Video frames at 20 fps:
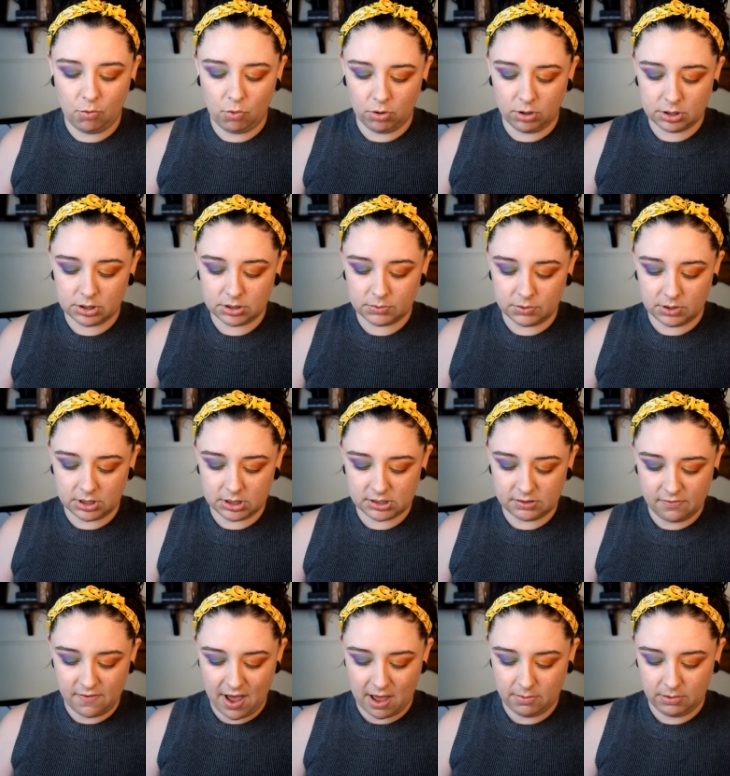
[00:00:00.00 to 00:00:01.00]
pores with this
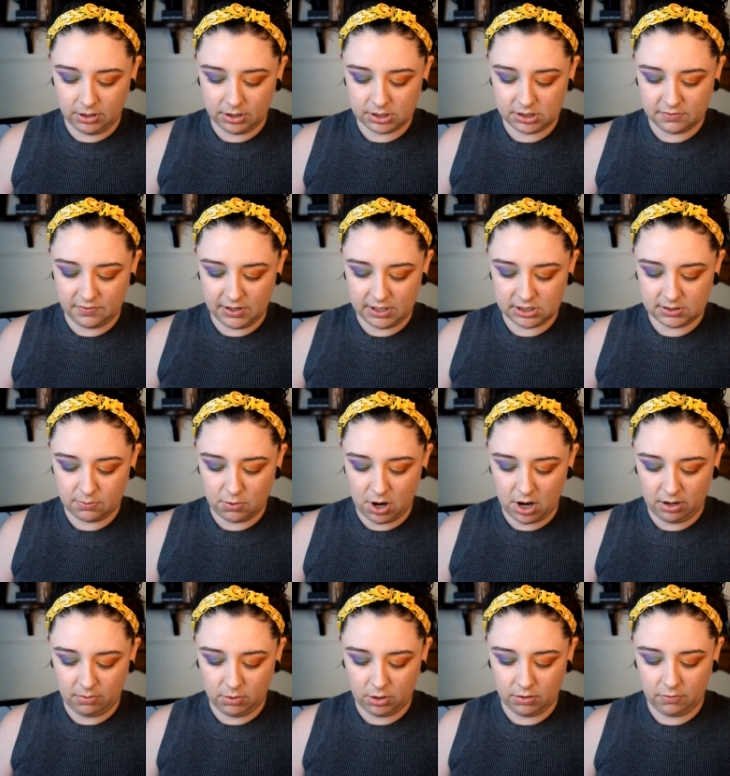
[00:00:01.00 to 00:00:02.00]
fabulous face
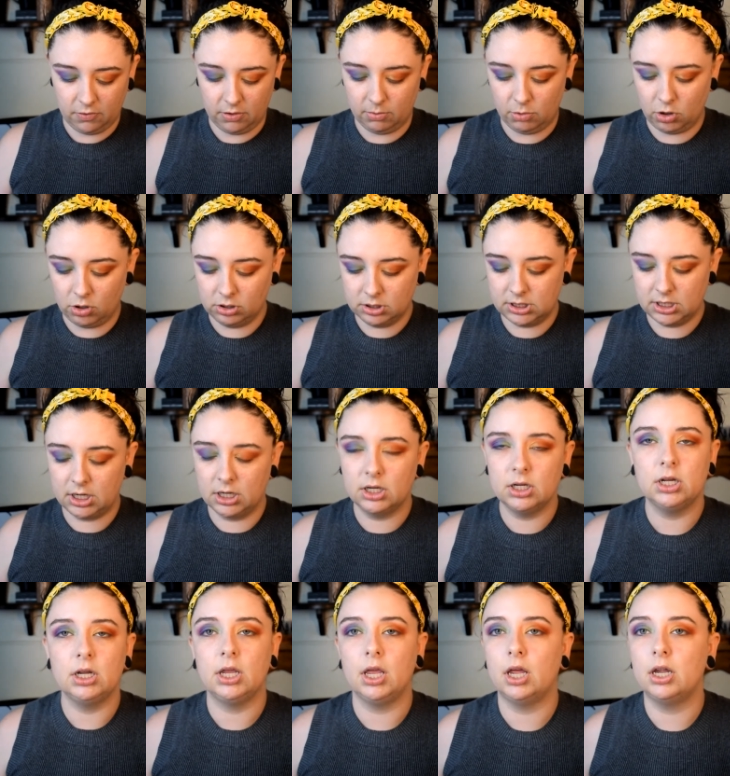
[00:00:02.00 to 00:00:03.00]
primer from
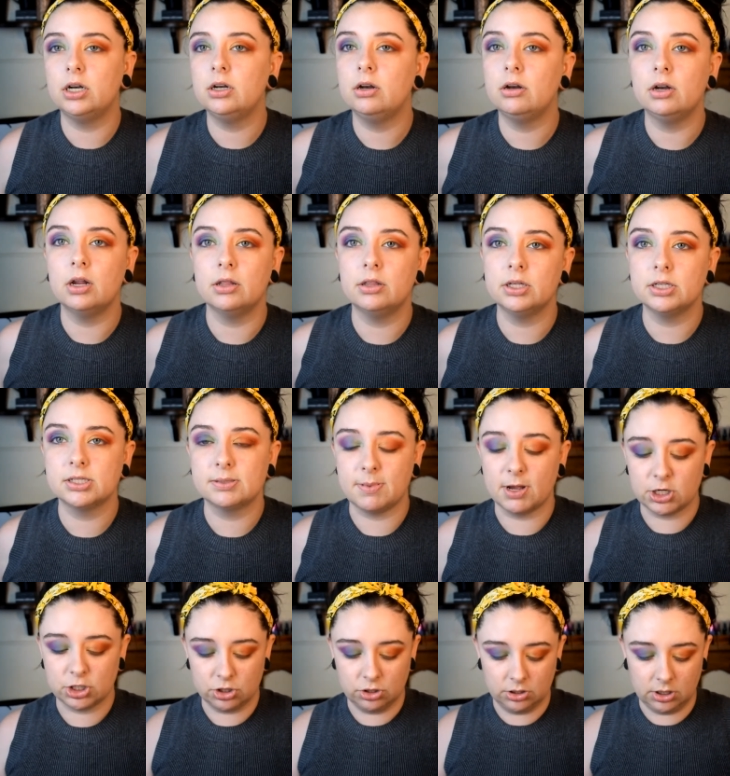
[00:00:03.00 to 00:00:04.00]
Ulta. Again, nothing
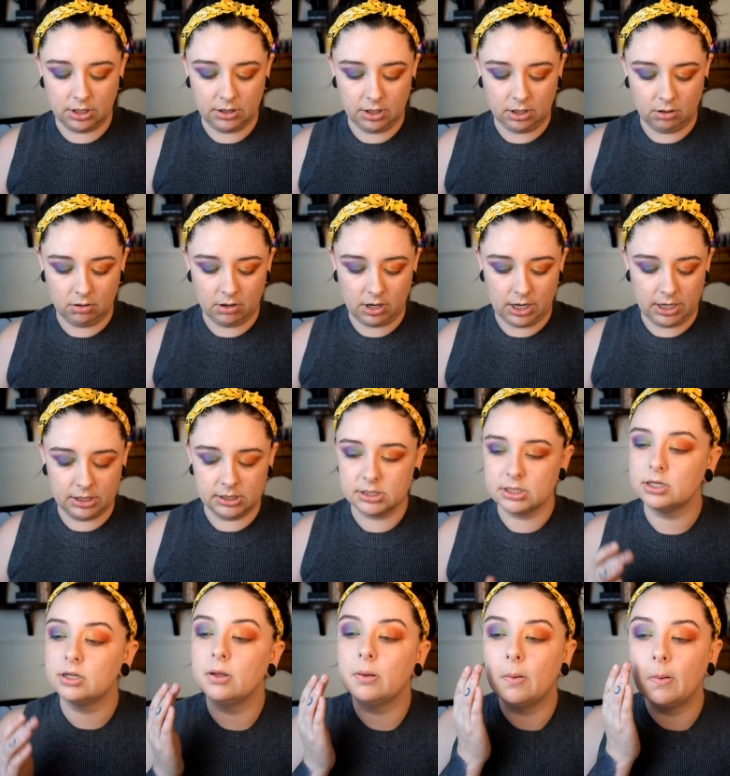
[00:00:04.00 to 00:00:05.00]
special, nothing great,
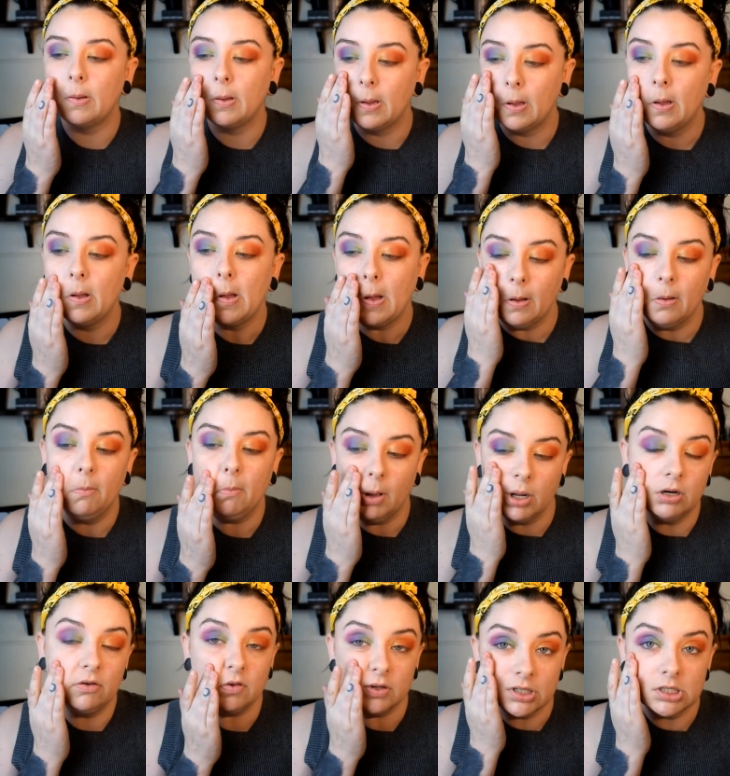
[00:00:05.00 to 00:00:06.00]
but
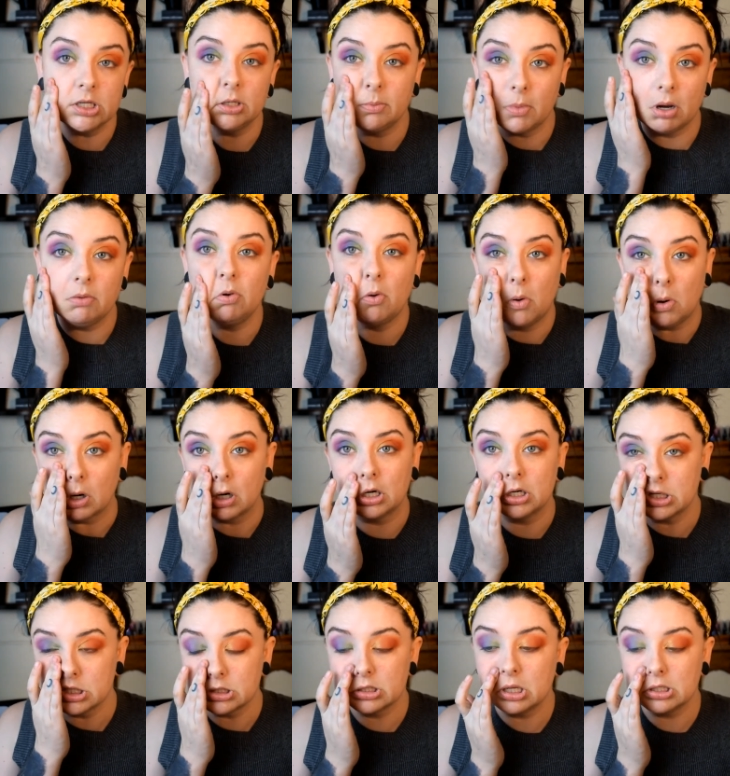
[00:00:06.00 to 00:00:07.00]
it fills in my
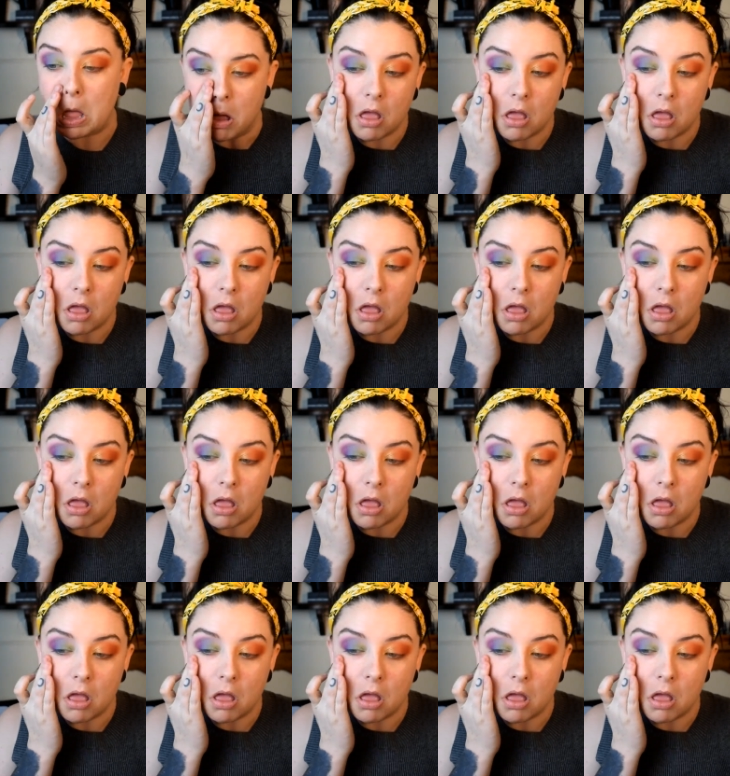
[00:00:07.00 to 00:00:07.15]
pores.